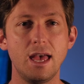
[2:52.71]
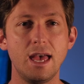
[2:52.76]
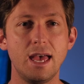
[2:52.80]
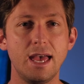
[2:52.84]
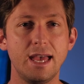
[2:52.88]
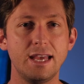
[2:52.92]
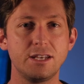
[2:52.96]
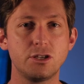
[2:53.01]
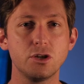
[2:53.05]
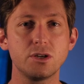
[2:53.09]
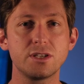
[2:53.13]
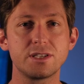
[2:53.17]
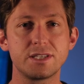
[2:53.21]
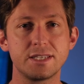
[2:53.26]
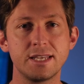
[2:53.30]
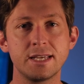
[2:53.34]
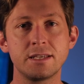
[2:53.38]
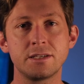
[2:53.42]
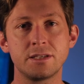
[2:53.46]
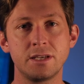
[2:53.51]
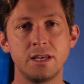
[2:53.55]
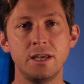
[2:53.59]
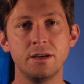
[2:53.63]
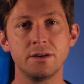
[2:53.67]
It took
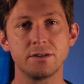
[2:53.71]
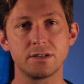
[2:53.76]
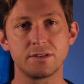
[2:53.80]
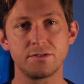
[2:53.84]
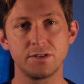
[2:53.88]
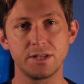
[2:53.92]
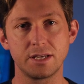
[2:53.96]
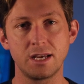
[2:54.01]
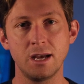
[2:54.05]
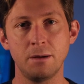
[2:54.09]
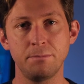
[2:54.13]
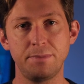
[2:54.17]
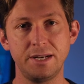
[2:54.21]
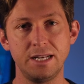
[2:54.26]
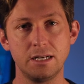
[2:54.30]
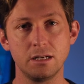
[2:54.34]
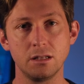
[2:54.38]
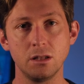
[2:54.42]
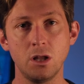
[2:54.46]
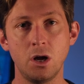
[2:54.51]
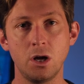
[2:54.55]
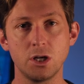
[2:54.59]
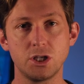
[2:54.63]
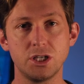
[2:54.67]
6 years for the company to
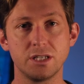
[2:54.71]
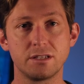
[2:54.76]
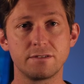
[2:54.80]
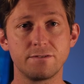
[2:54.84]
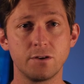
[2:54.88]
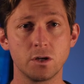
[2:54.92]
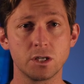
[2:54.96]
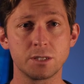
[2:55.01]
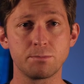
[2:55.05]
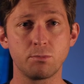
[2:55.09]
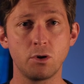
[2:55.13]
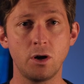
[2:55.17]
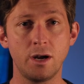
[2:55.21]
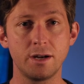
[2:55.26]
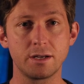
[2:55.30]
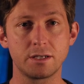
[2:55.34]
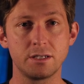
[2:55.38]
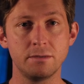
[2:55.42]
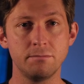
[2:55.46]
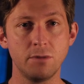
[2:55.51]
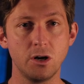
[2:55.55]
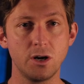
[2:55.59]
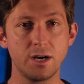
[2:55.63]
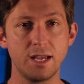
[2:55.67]
launch its first product to
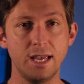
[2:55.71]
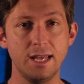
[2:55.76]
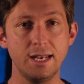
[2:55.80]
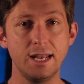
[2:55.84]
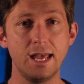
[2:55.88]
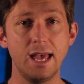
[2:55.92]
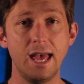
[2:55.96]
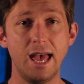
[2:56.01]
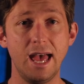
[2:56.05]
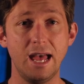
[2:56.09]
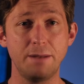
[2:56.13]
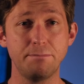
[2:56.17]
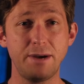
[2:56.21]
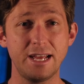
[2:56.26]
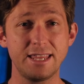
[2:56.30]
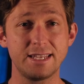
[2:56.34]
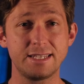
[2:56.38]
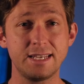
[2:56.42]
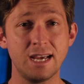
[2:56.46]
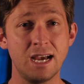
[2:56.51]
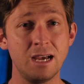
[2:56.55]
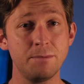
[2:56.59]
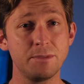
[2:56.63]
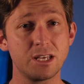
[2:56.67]
market, and by the
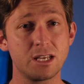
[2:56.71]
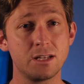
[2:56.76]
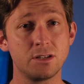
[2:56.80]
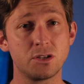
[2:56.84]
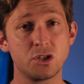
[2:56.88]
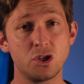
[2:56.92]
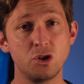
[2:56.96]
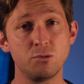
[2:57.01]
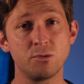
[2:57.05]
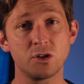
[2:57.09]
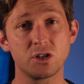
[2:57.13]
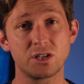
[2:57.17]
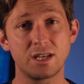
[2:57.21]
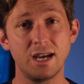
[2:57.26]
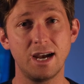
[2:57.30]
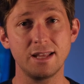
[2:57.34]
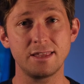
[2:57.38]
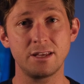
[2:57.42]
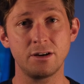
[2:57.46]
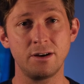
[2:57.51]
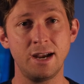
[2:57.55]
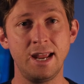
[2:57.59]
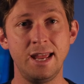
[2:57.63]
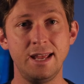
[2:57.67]
time the consumers got
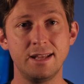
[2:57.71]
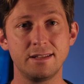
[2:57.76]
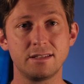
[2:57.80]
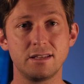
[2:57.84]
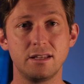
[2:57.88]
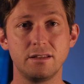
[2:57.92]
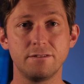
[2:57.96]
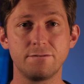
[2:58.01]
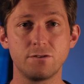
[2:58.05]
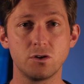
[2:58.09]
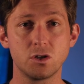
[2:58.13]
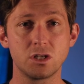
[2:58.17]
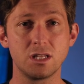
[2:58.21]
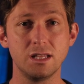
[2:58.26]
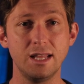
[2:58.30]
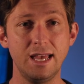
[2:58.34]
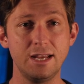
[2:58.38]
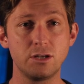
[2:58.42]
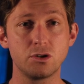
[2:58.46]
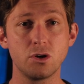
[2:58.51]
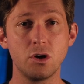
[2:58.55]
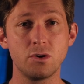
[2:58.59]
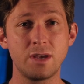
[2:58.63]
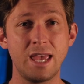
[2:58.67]
their hands on the first
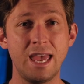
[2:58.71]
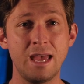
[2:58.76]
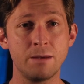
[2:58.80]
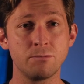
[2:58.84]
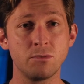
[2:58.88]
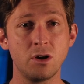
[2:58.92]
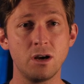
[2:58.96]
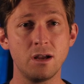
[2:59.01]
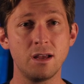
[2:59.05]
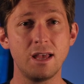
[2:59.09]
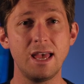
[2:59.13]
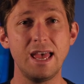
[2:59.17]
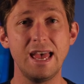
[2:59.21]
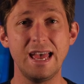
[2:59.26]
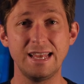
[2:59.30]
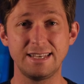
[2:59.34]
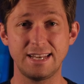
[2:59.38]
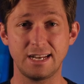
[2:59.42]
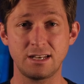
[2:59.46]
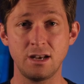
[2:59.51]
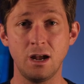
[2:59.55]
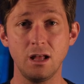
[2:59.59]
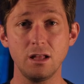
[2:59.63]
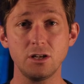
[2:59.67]
Lytro camera,
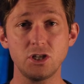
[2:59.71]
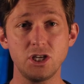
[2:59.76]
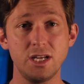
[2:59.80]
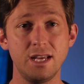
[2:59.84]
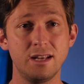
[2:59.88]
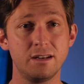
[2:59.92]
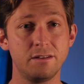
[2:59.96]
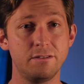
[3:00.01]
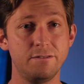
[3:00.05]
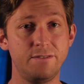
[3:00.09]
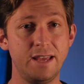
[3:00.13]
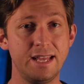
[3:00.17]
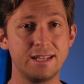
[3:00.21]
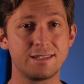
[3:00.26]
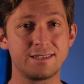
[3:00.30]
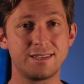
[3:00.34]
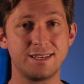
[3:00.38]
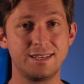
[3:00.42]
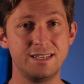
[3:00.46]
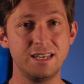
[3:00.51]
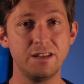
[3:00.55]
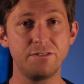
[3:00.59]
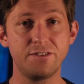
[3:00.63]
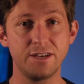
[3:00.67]
technology had advanced
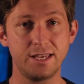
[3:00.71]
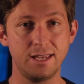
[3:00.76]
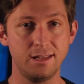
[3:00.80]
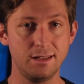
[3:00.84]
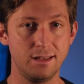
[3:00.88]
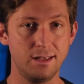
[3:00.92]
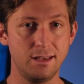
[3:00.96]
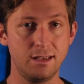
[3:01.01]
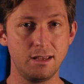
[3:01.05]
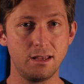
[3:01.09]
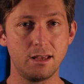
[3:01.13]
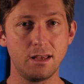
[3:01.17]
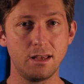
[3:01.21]
significantly.